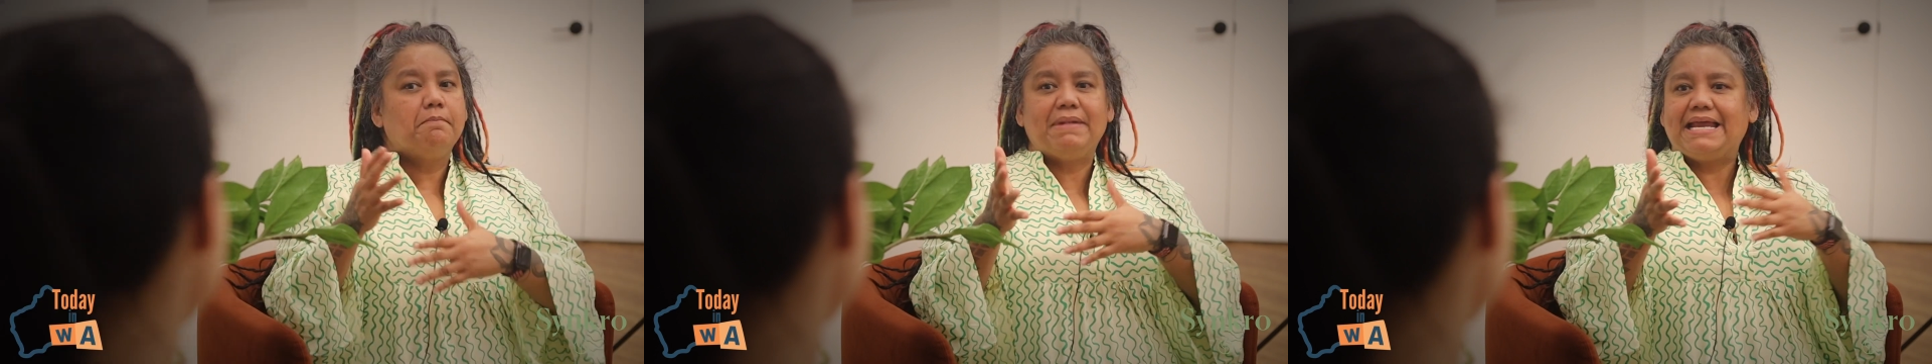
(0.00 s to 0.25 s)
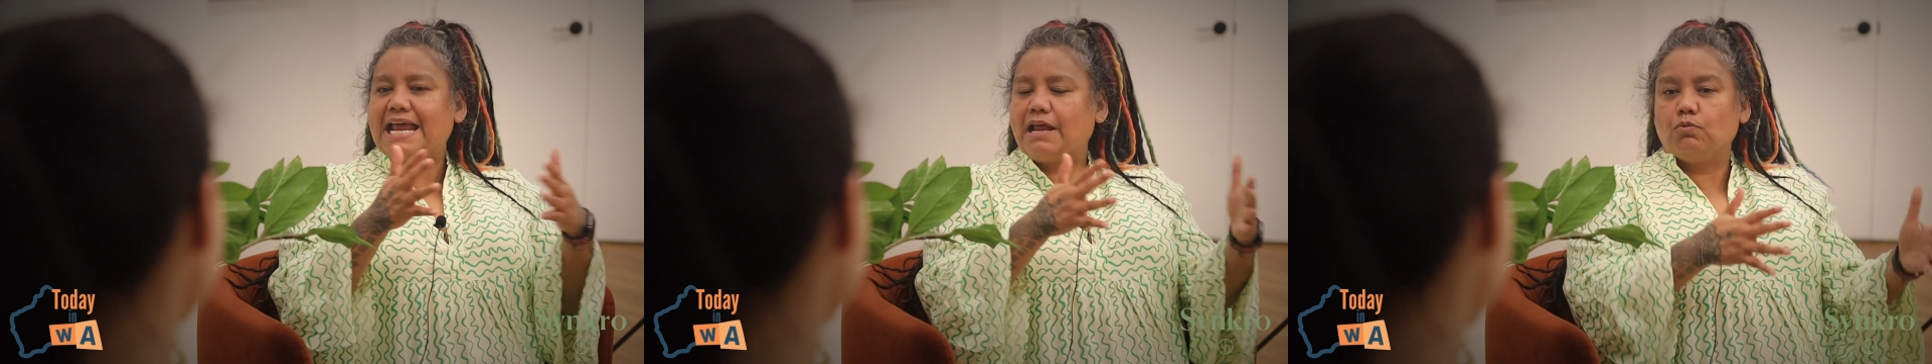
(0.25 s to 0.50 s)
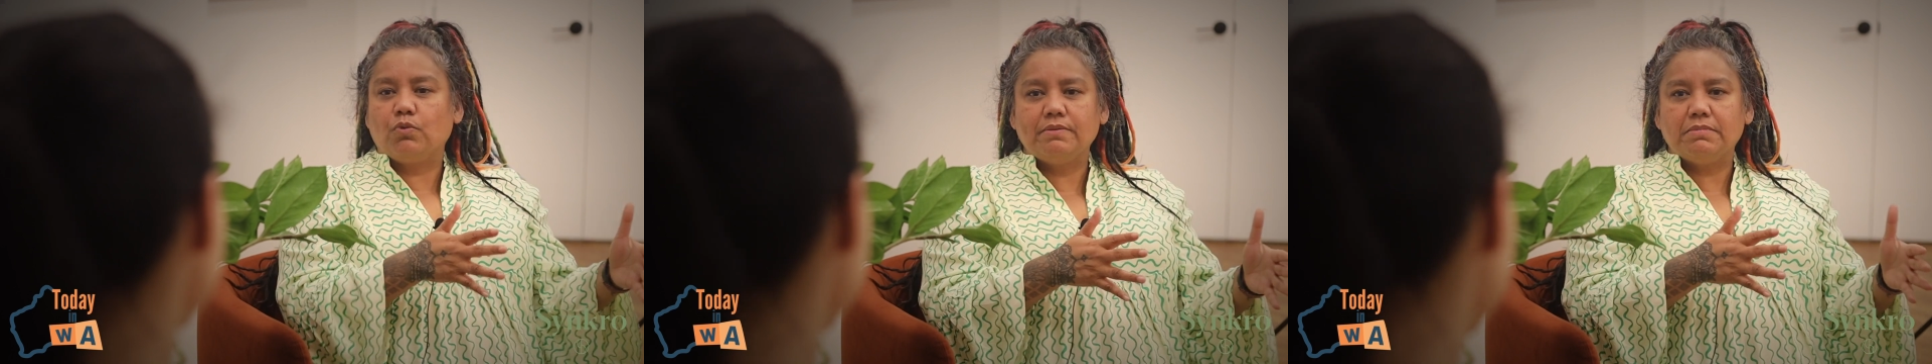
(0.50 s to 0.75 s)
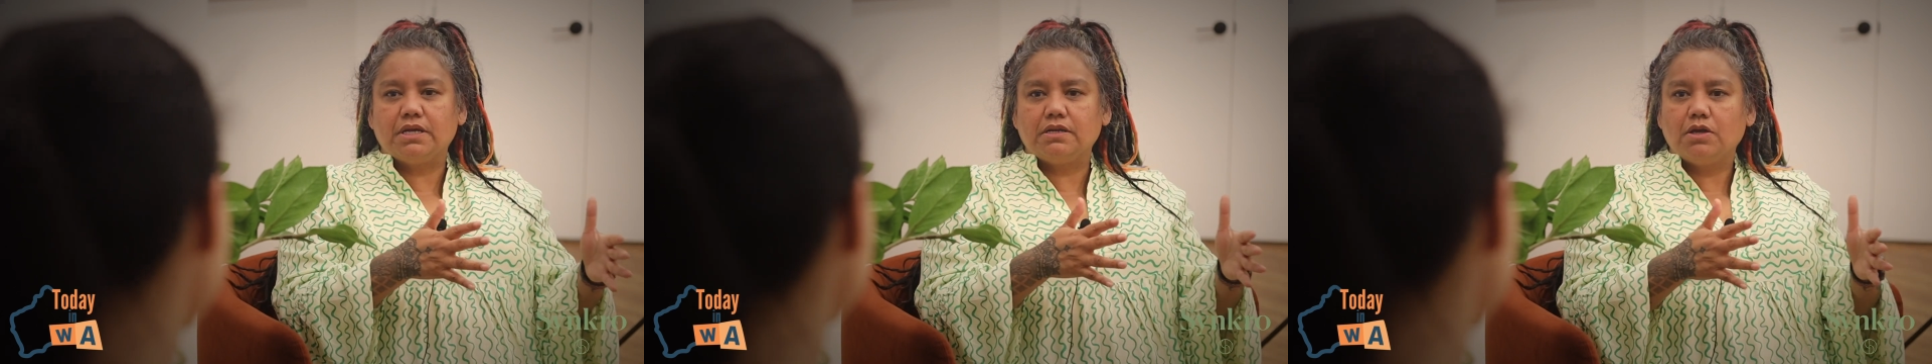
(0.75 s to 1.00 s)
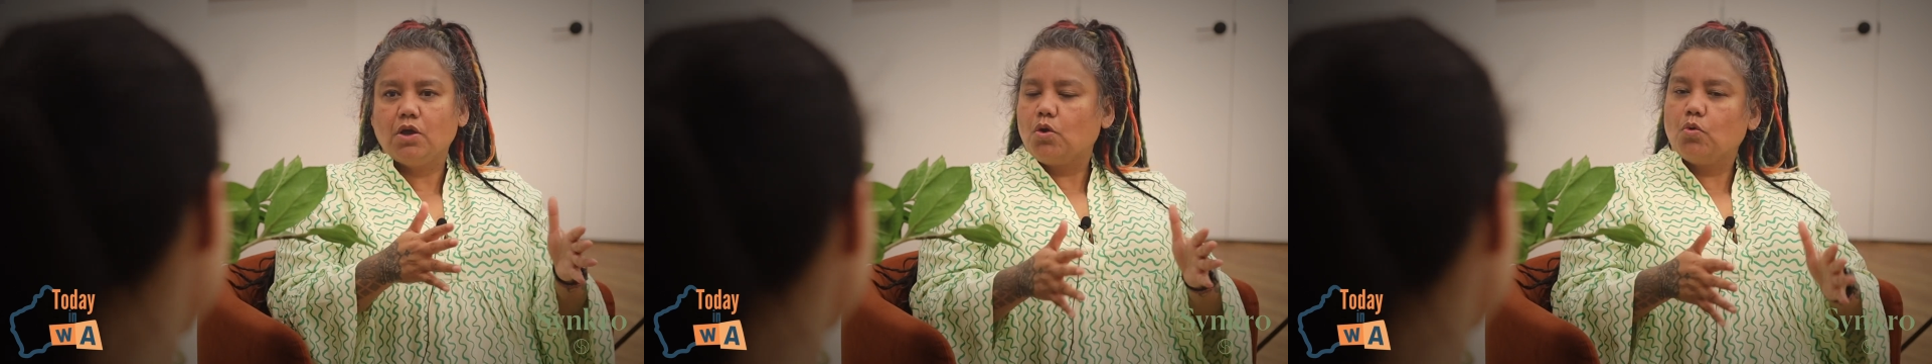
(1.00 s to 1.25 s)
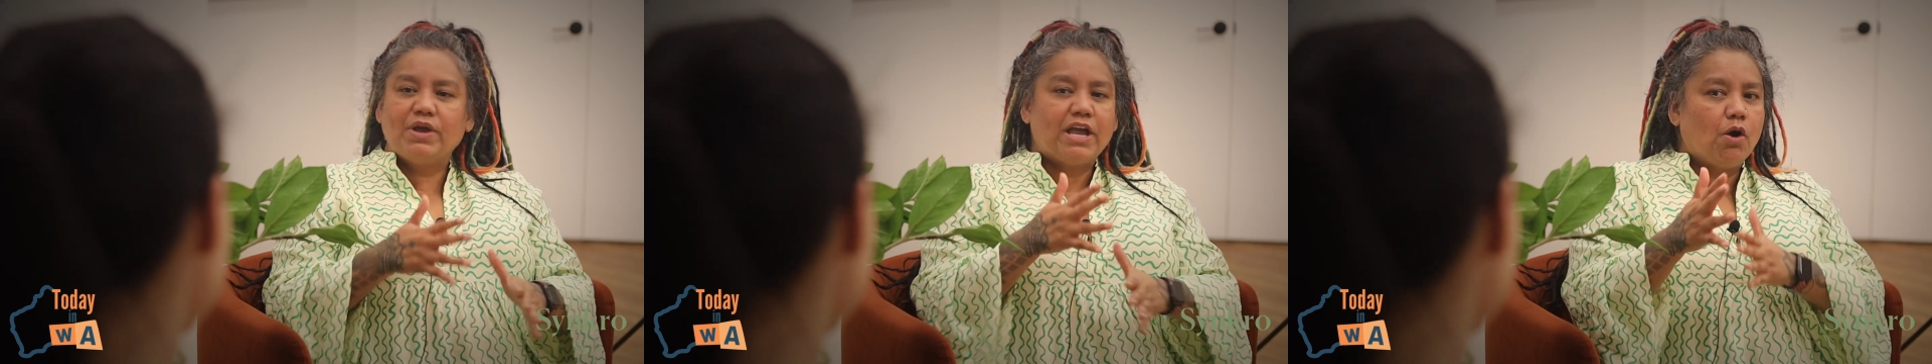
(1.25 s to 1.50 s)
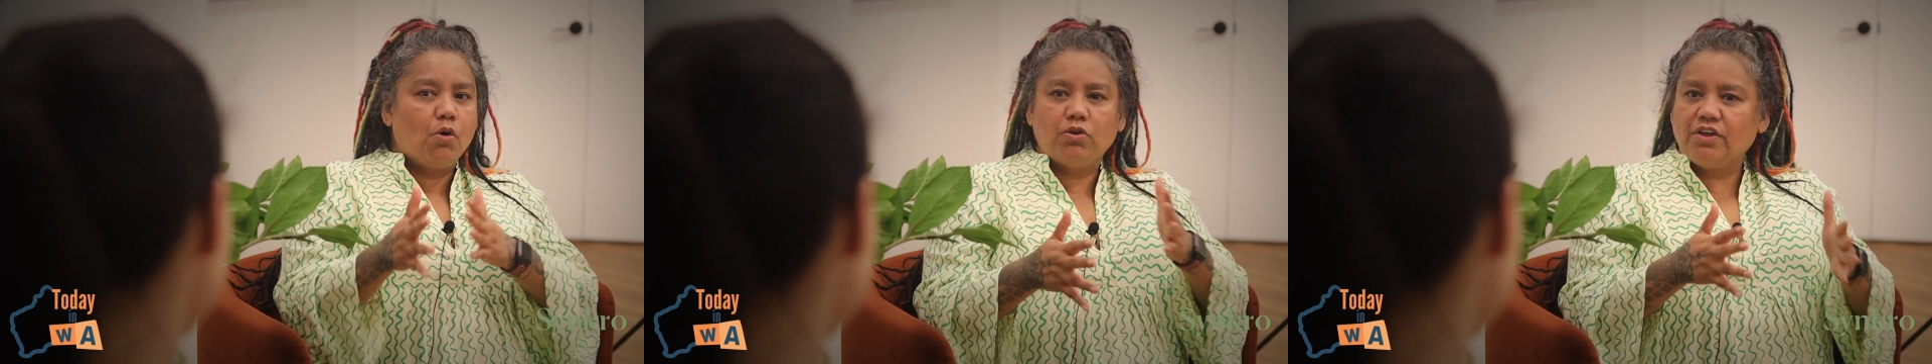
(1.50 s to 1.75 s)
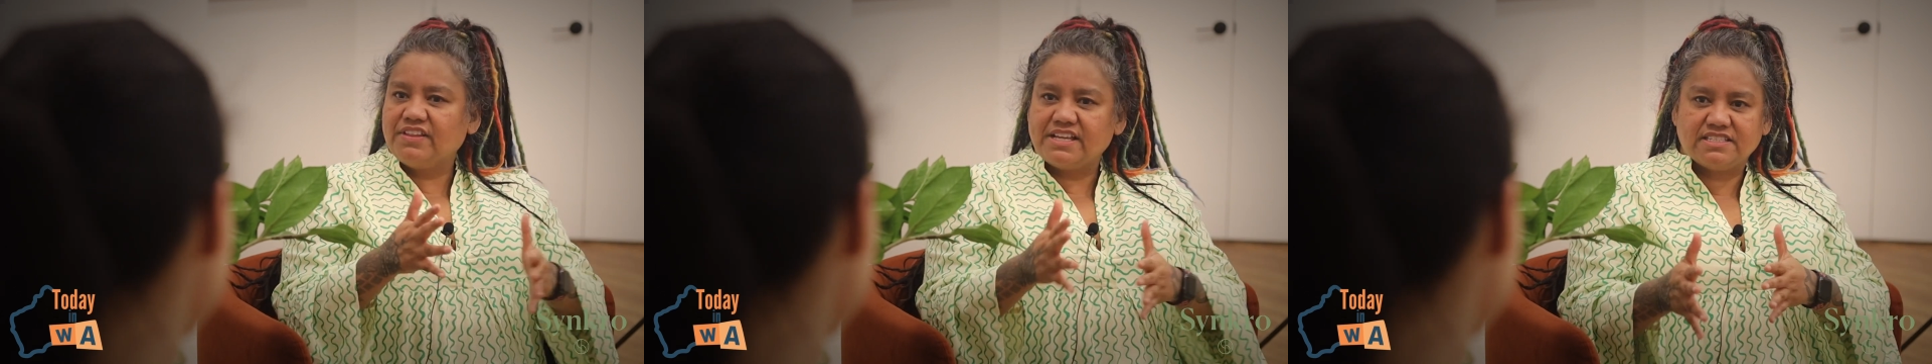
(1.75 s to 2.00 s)
men and women, we are all
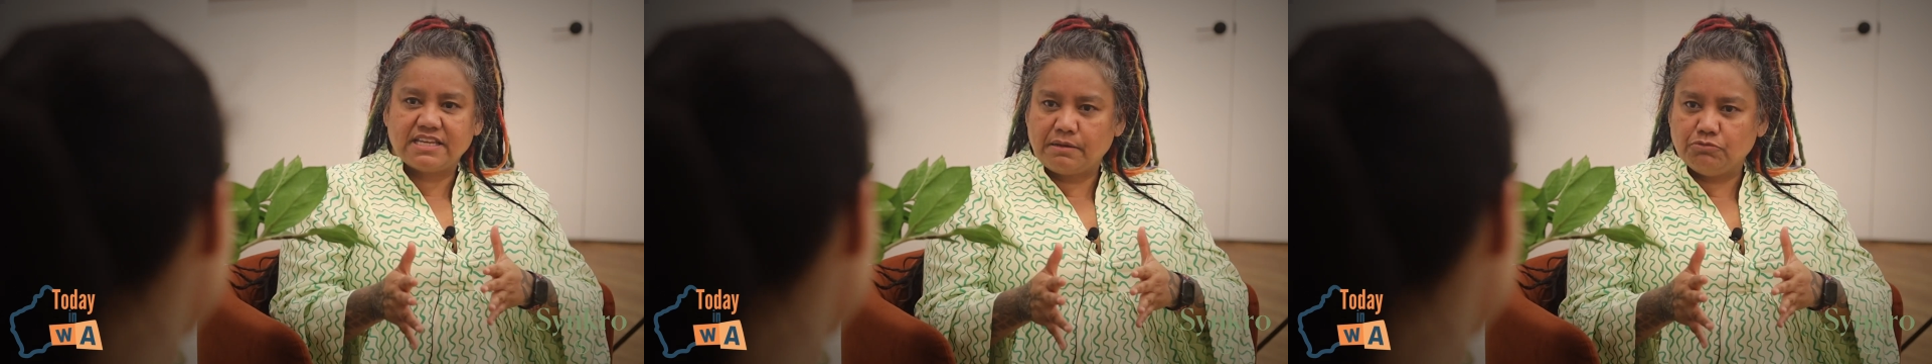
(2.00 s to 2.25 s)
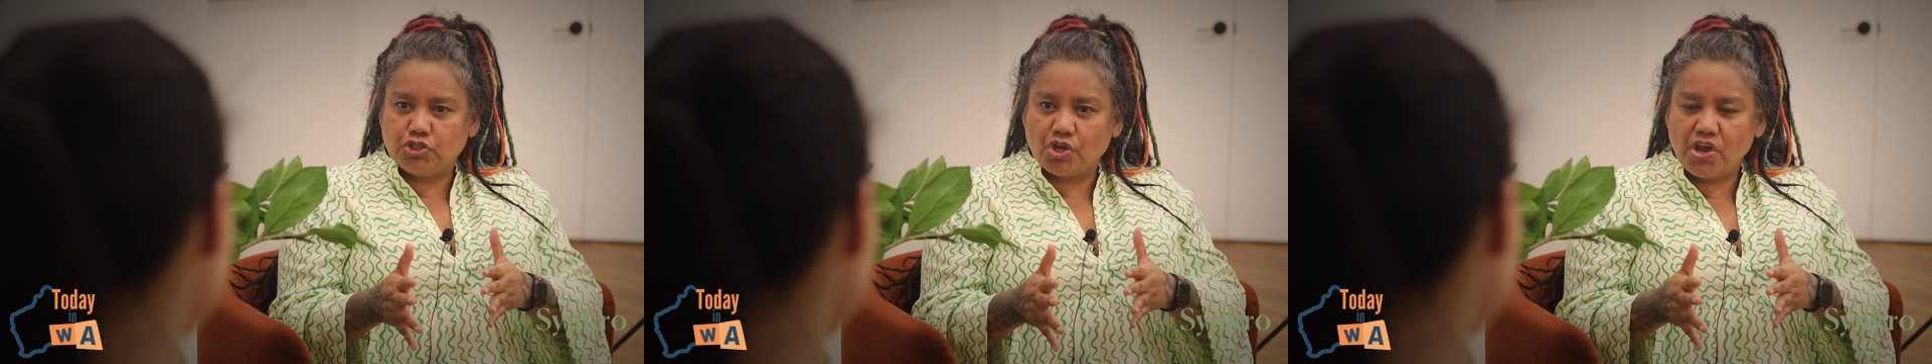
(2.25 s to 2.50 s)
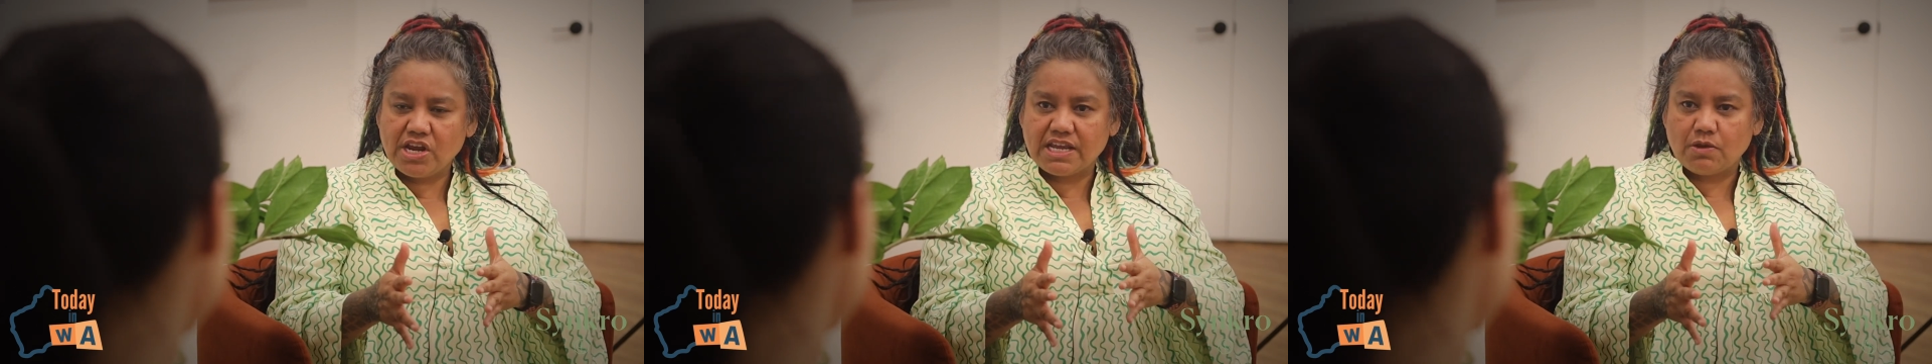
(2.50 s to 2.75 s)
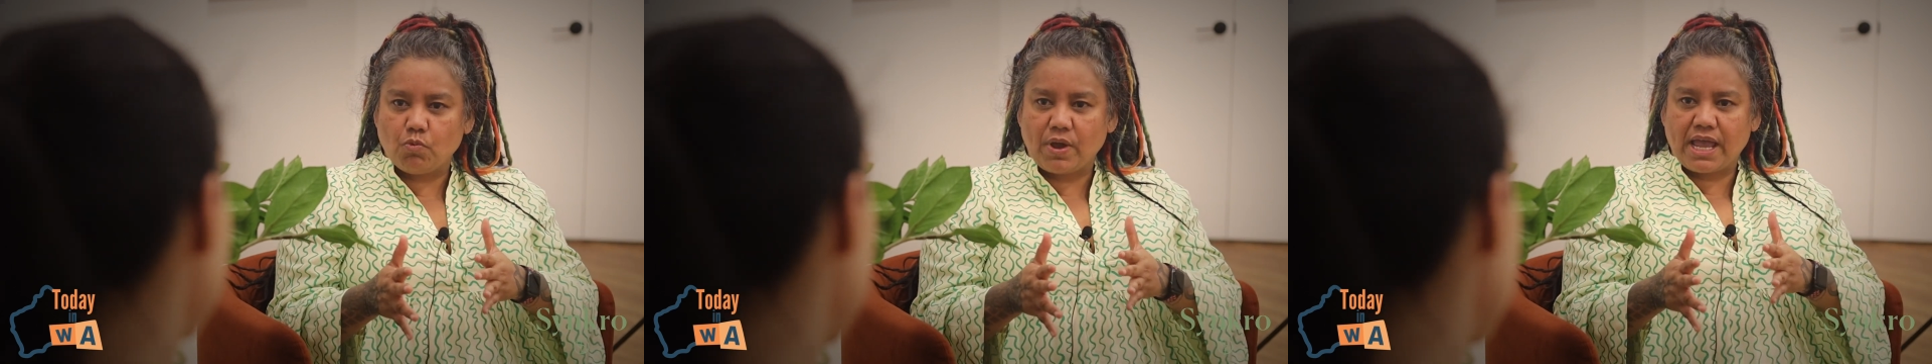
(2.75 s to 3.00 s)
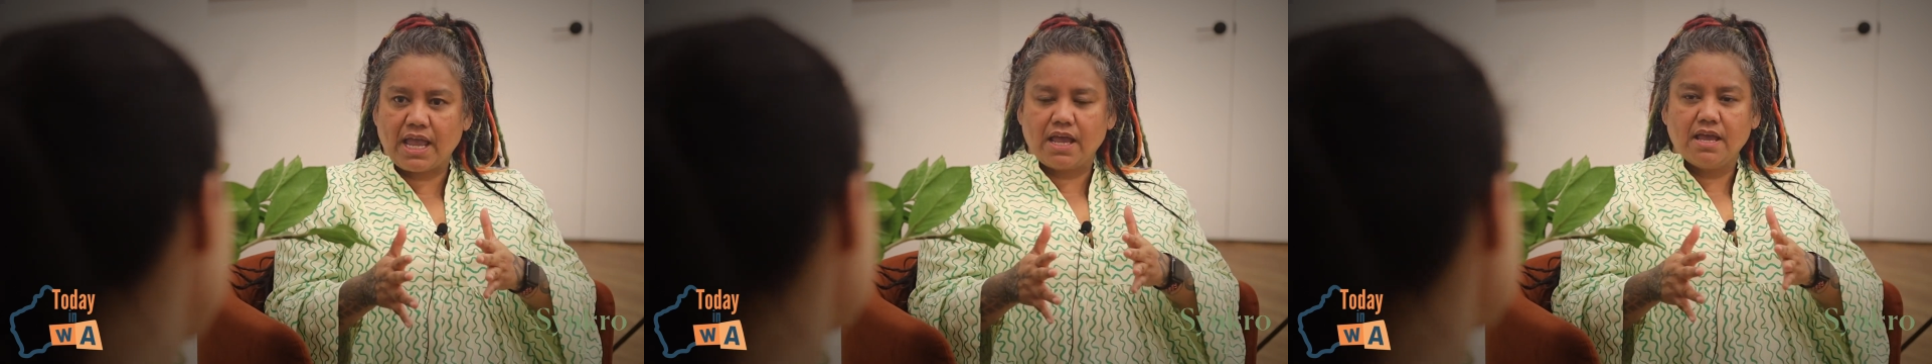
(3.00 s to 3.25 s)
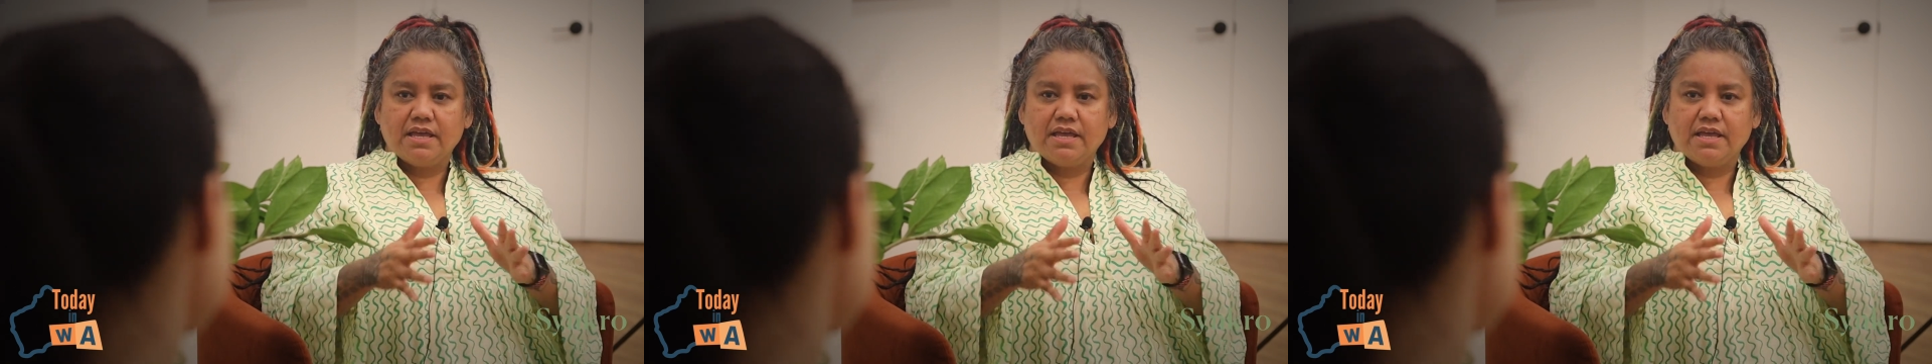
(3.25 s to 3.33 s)
on that same journey where